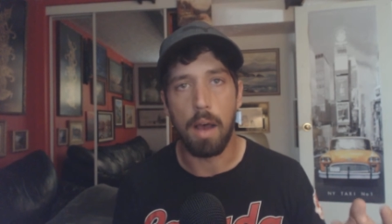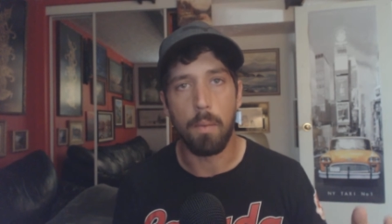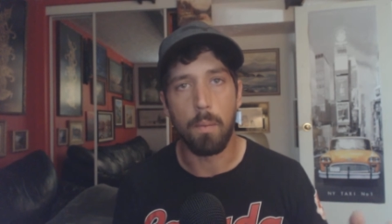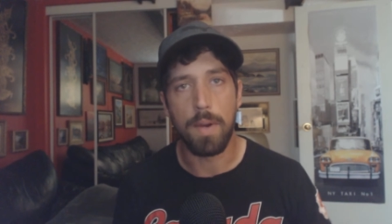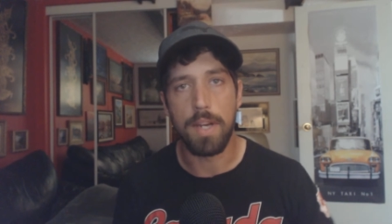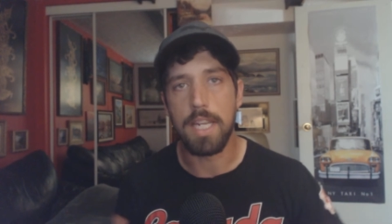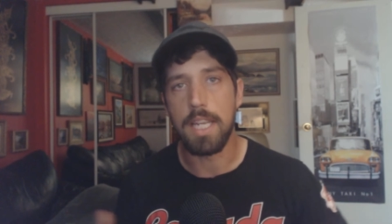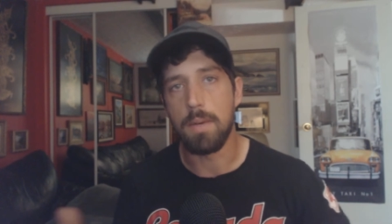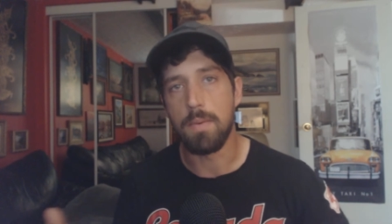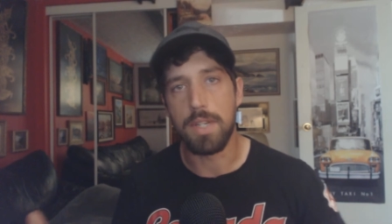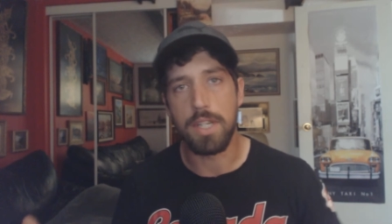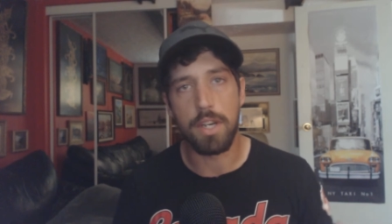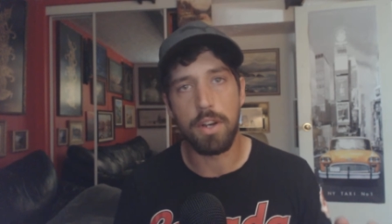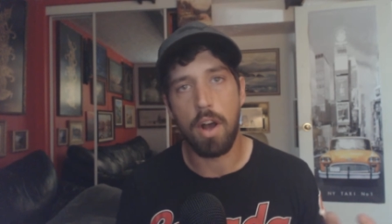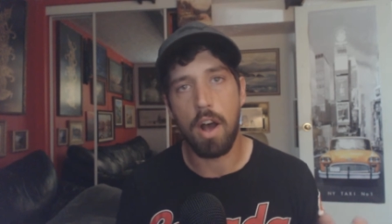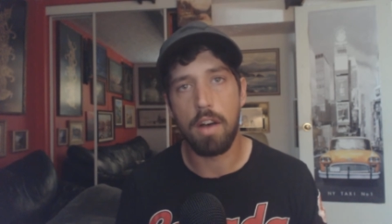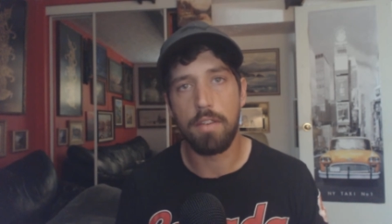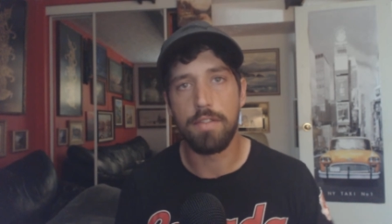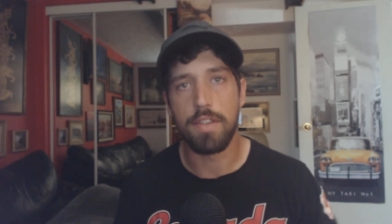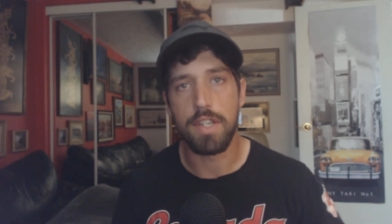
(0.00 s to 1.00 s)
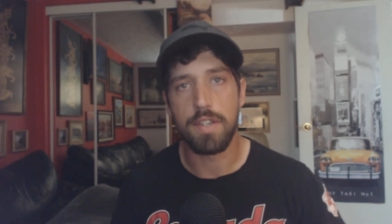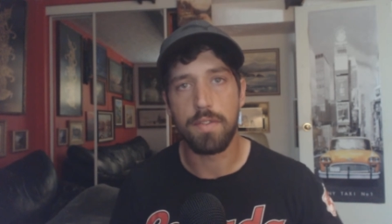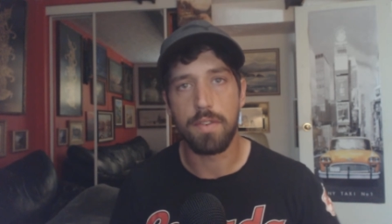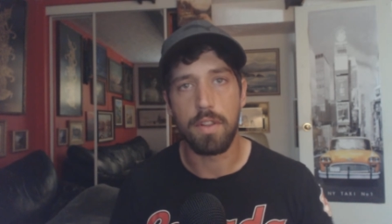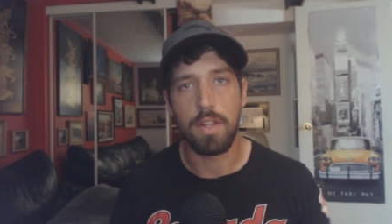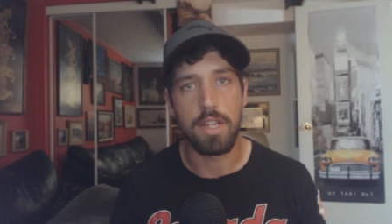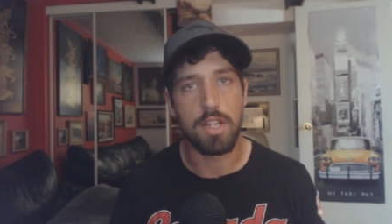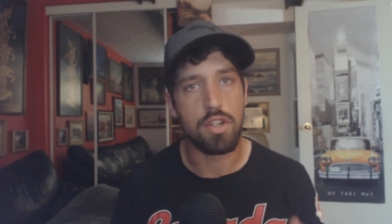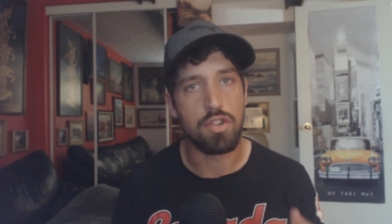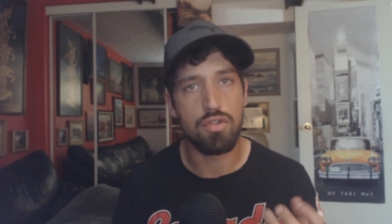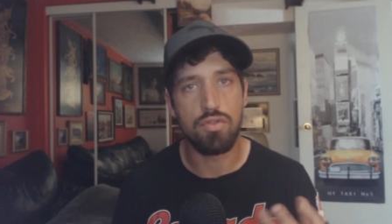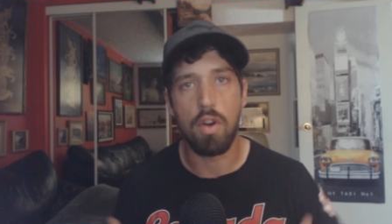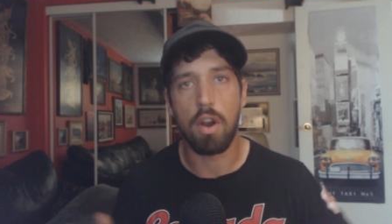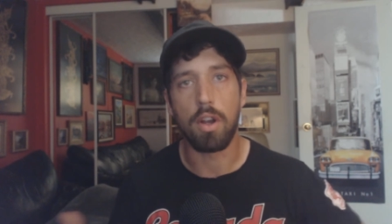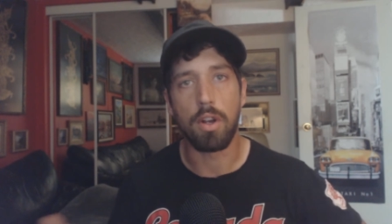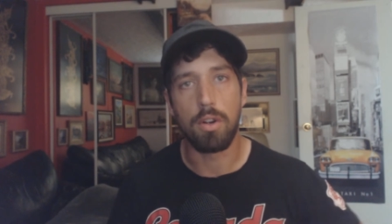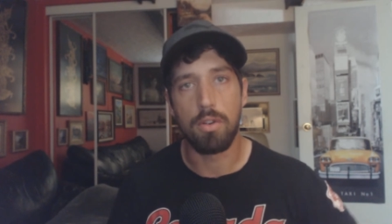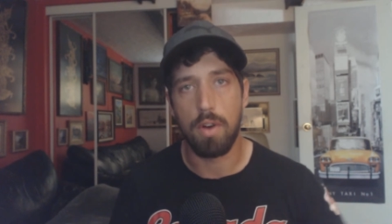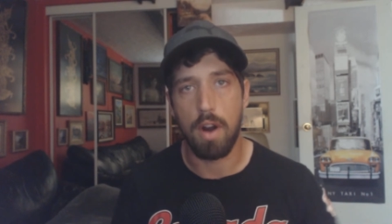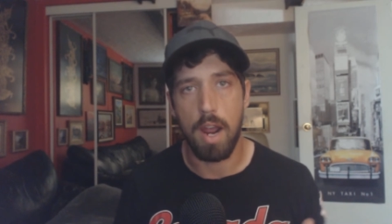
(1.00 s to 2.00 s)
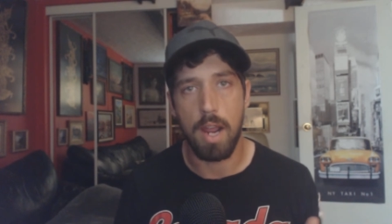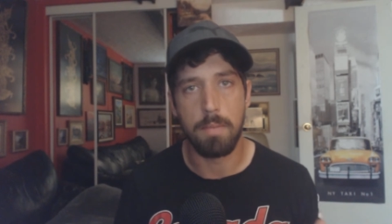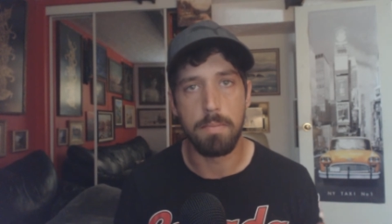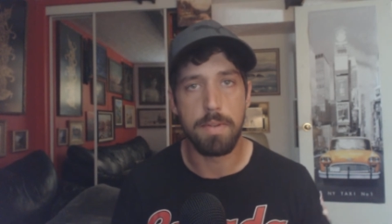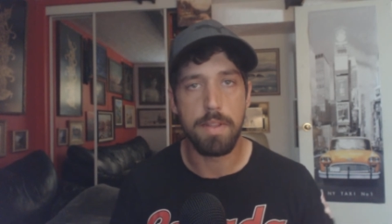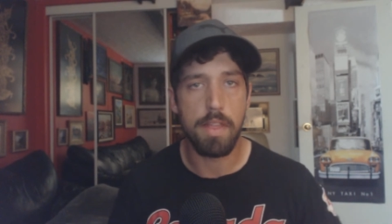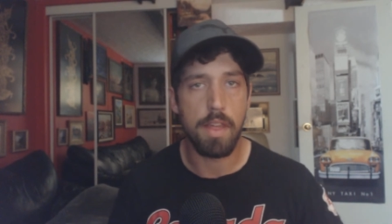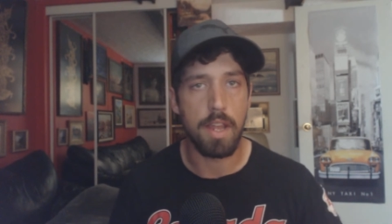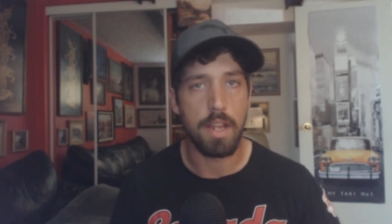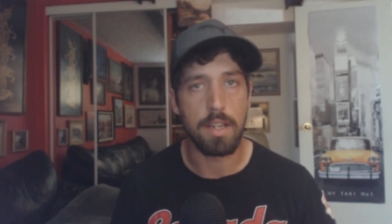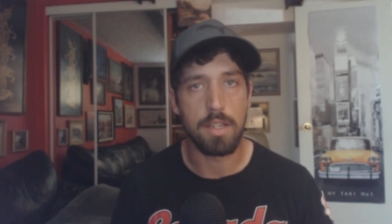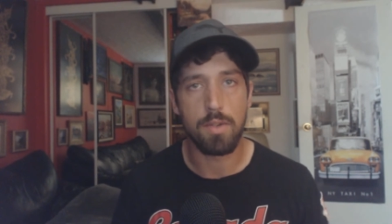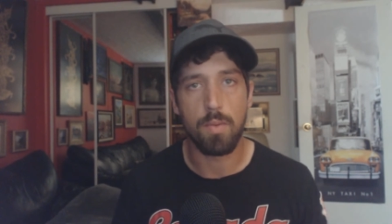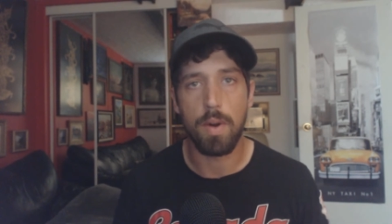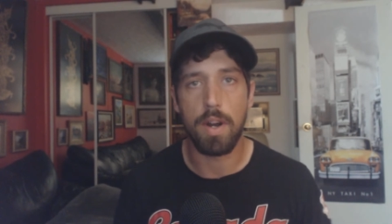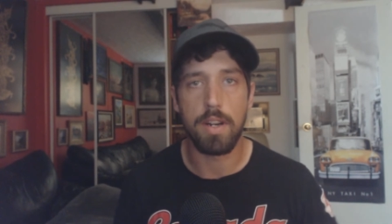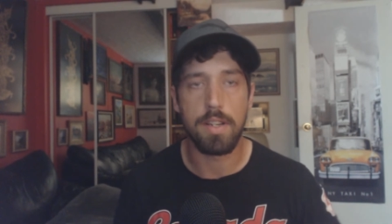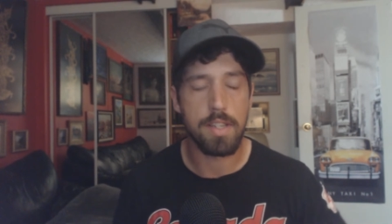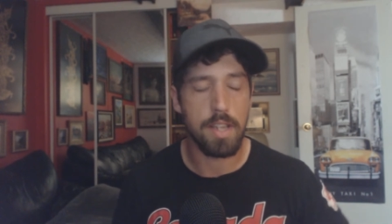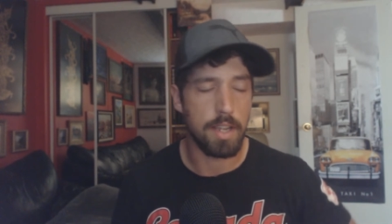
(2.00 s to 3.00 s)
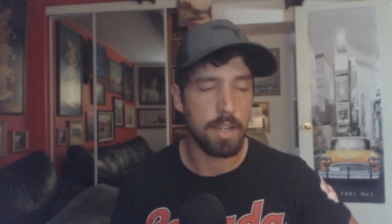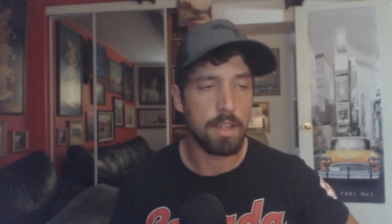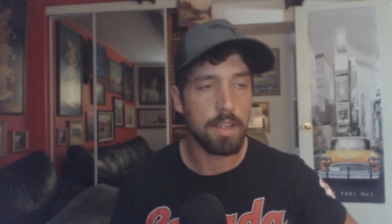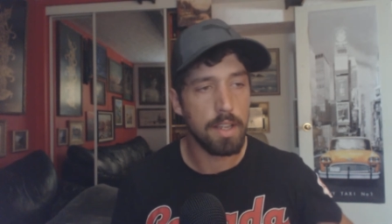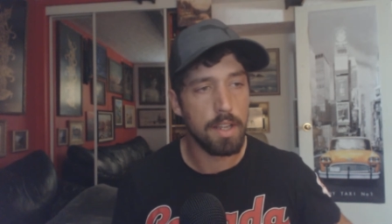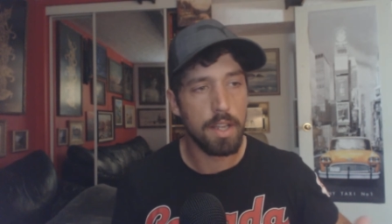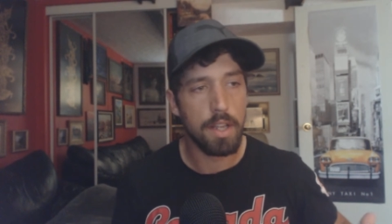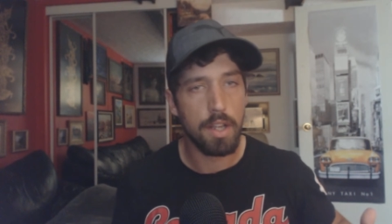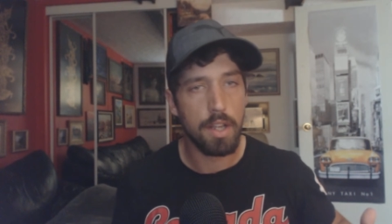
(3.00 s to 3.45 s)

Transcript: when he was in office for these drug crime things, where it's like,